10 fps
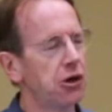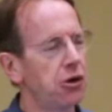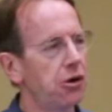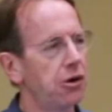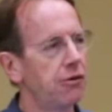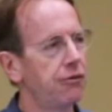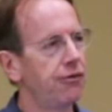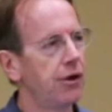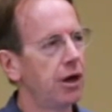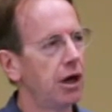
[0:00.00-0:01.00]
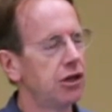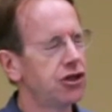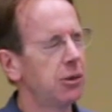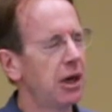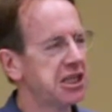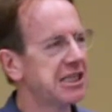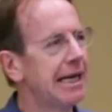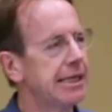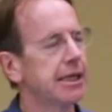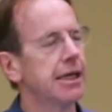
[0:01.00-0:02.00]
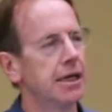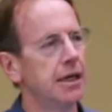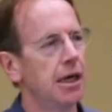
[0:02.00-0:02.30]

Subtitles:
of GWAS data